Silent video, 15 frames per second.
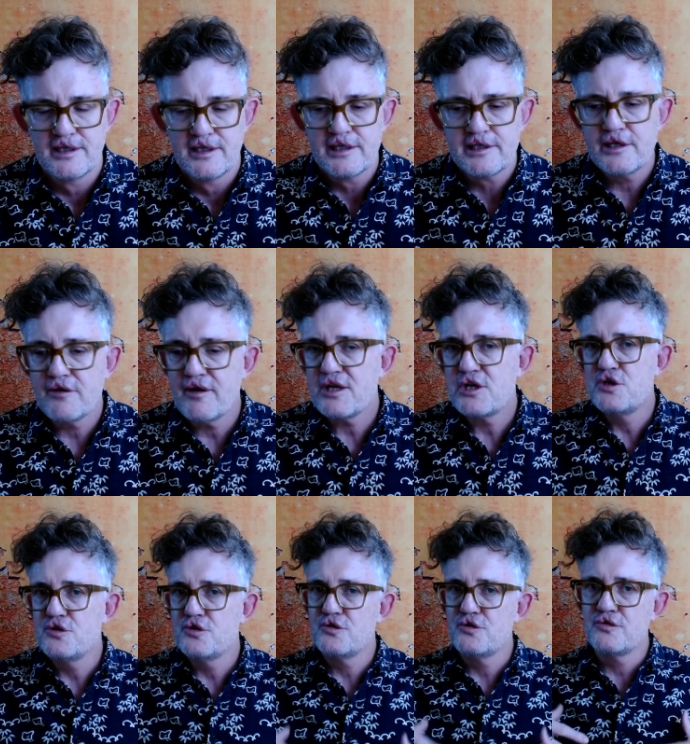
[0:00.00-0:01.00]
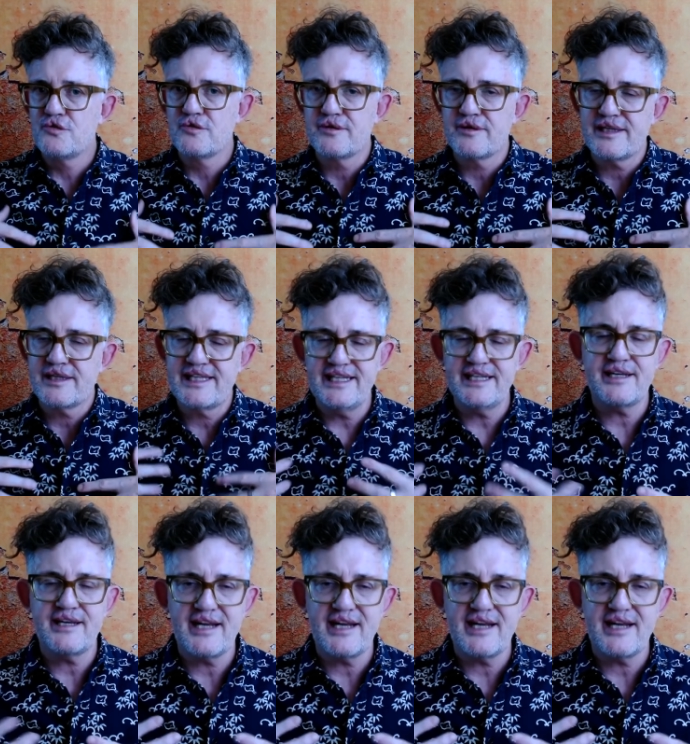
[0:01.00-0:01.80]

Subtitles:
So as you sit